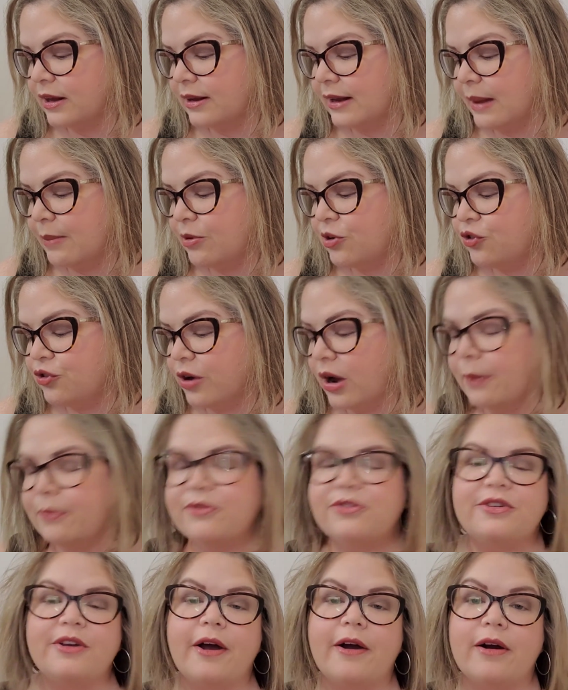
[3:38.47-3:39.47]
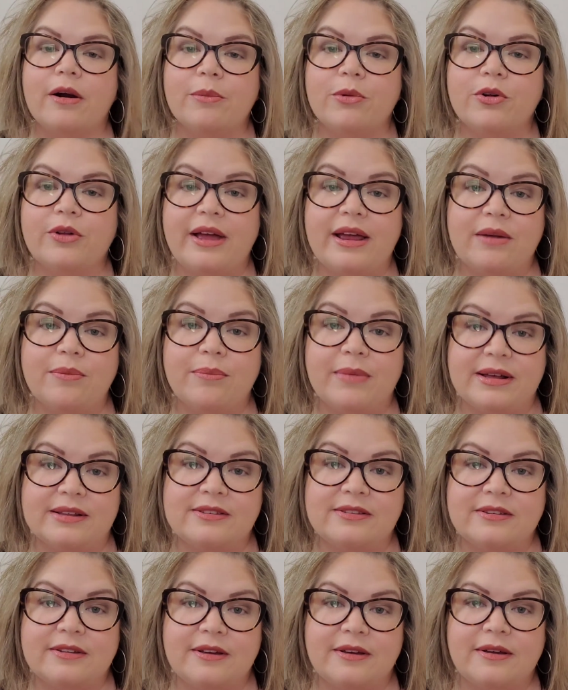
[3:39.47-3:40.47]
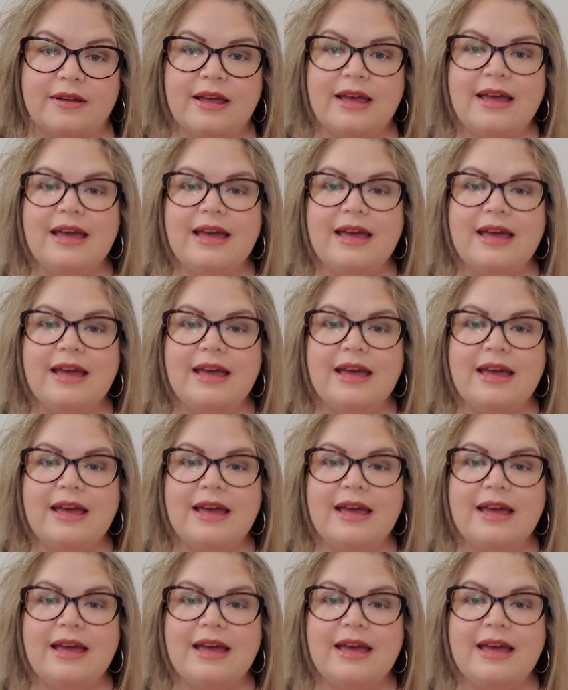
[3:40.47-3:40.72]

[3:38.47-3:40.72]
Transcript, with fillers: lemon drops, caramel, and musk.